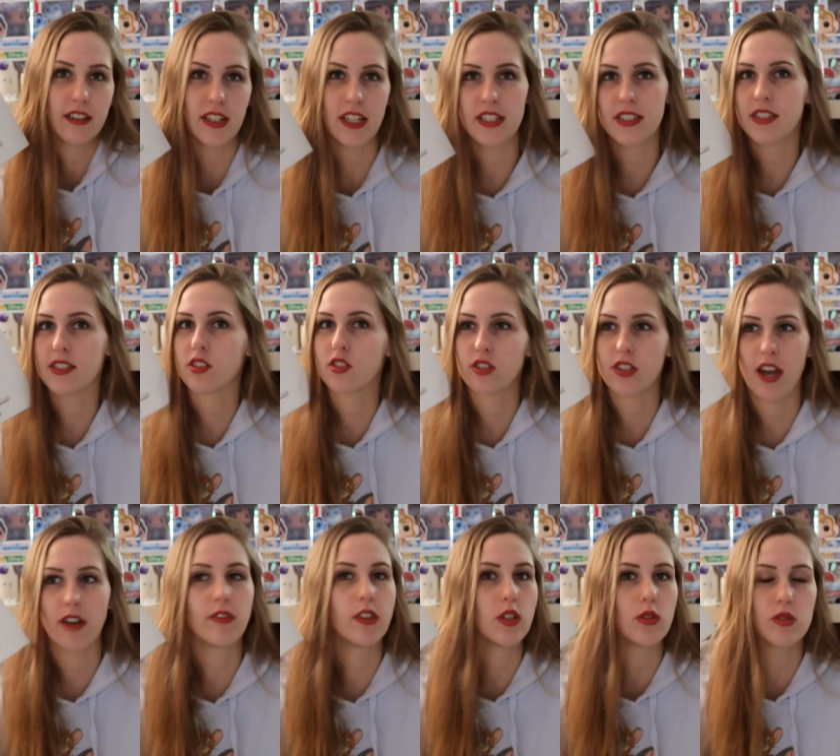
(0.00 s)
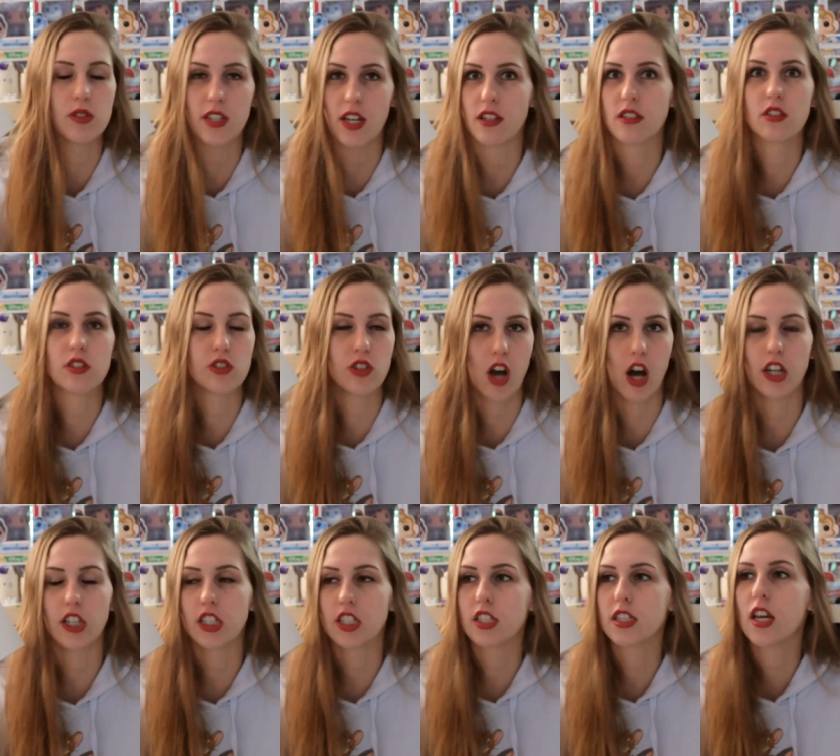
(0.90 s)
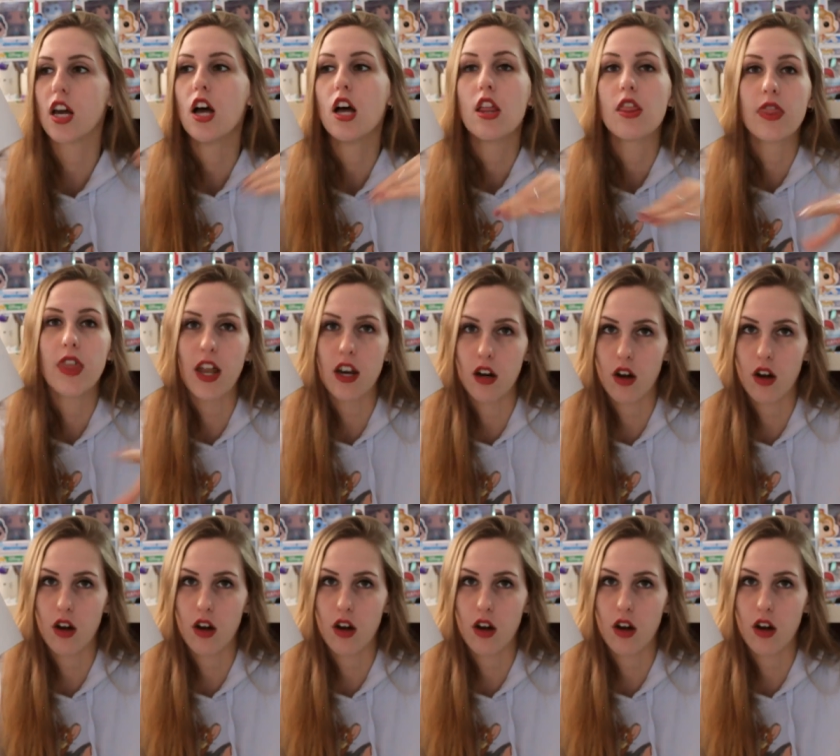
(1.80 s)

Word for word: nieces or nephews, sons, daughters that